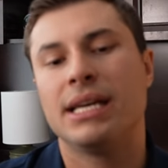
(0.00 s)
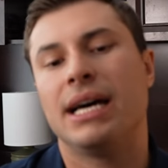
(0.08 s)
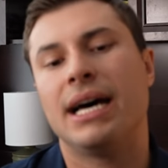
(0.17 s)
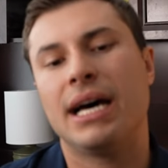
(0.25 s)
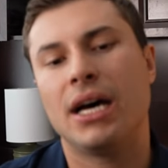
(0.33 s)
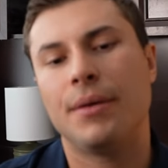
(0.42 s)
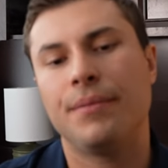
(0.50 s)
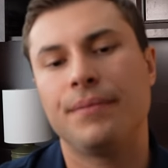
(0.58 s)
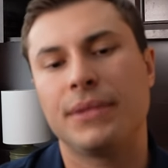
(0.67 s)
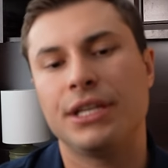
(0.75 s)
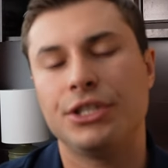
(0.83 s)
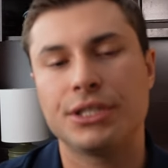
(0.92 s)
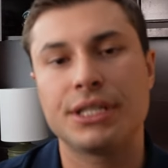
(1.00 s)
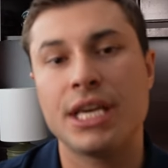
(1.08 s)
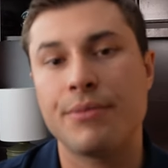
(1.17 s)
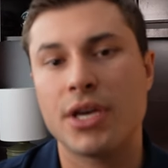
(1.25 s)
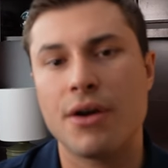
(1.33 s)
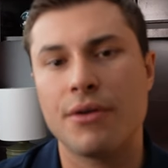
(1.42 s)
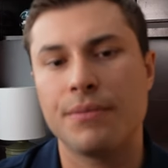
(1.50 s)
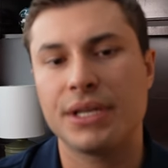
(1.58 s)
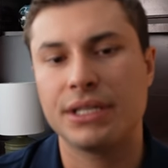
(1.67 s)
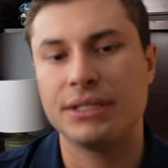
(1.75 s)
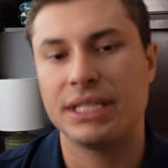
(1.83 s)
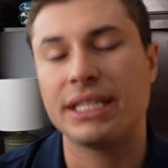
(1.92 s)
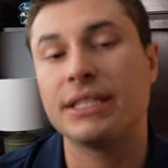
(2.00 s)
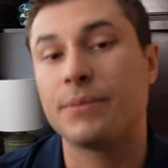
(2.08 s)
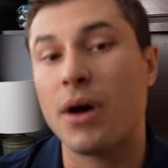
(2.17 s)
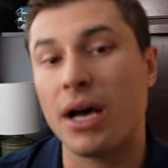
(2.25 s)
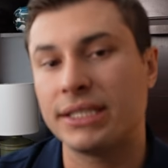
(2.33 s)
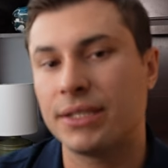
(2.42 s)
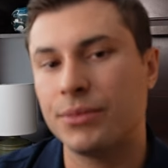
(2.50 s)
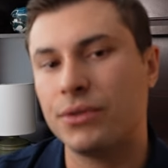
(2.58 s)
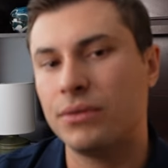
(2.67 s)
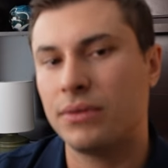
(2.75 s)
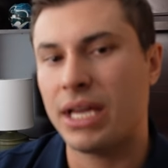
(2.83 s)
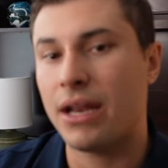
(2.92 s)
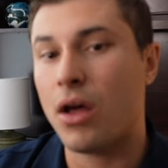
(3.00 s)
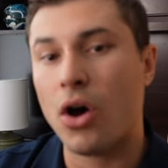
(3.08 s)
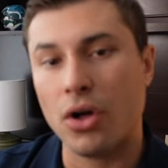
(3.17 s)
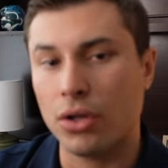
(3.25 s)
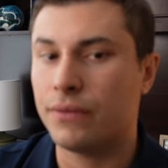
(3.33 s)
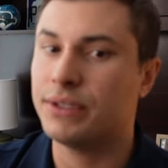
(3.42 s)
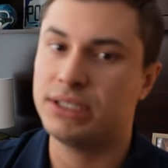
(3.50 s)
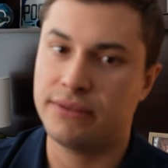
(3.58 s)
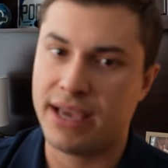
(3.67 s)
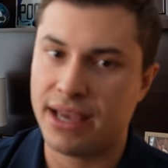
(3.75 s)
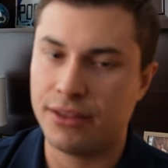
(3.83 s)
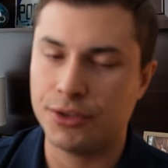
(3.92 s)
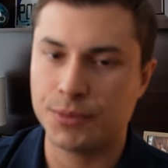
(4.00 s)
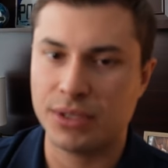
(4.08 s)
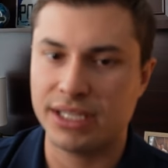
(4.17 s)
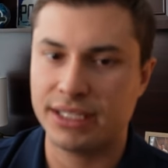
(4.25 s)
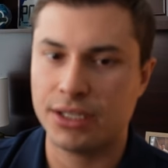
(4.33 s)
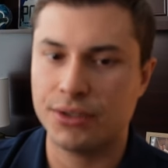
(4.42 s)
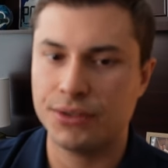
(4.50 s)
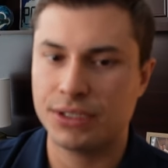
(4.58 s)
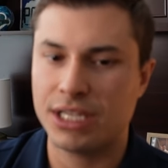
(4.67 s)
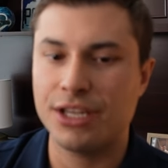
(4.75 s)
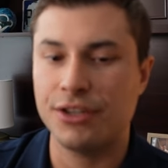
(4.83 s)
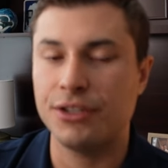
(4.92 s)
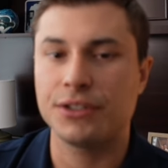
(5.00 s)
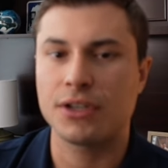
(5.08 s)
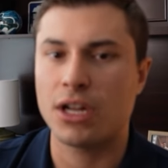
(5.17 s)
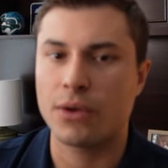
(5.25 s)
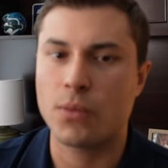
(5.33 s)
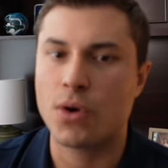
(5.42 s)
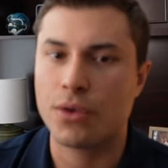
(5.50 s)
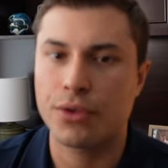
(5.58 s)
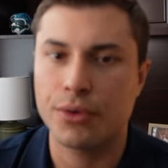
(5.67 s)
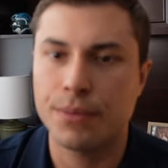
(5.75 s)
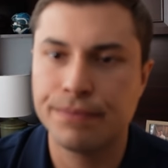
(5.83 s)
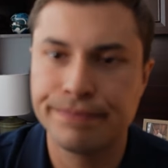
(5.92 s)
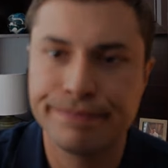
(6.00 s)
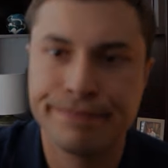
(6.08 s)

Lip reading: and just keep going, because it is possible, and all of us have had those plateaus, and you just got to work through them.